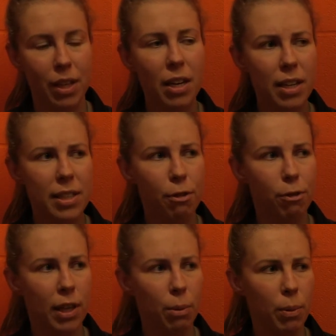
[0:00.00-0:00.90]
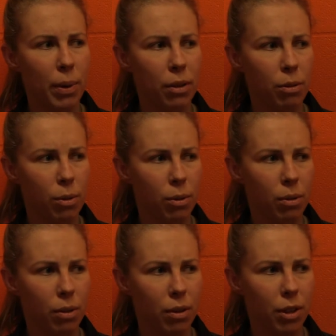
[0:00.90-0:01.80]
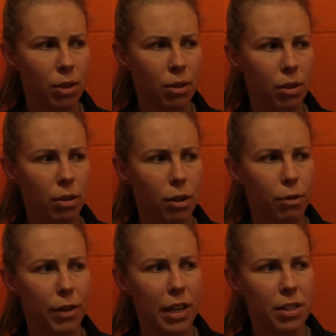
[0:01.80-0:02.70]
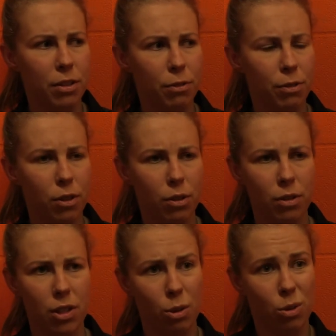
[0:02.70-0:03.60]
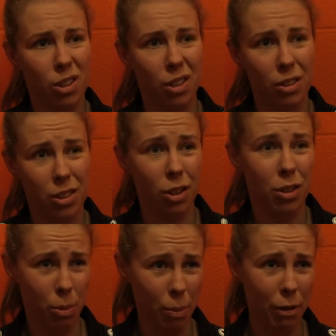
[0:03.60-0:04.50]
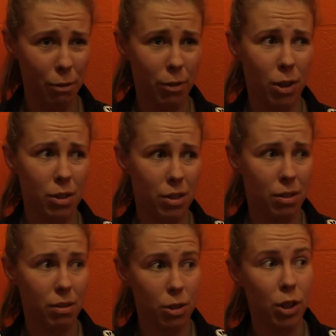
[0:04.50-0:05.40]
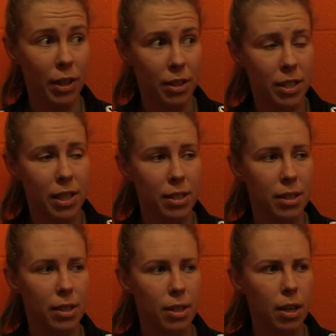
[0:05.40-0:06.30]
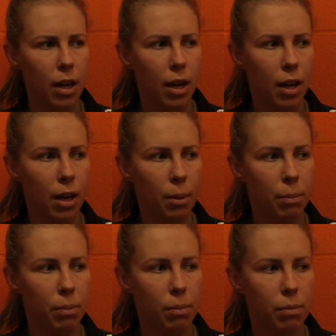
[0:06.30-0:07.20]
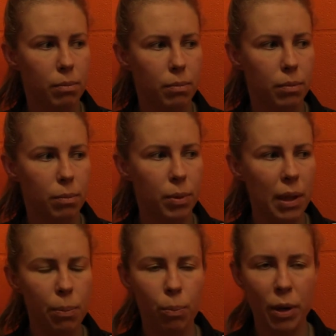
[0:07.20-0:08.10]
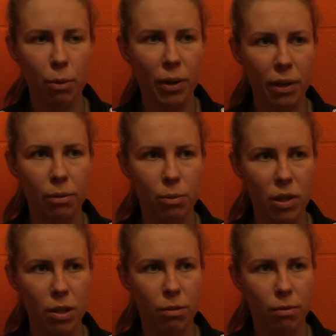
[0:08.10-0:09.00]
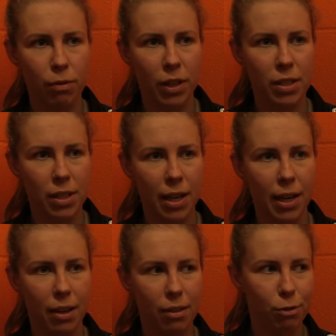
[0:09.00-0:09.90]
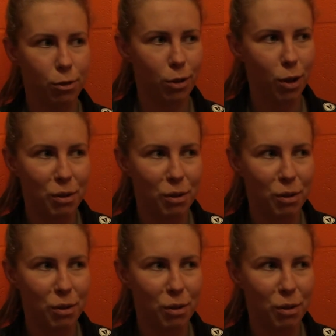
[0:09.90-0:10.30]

Yeah, definitely. We went through you know a, a phase of slow start, starts when we first started the season, um, but then we, we did fix that for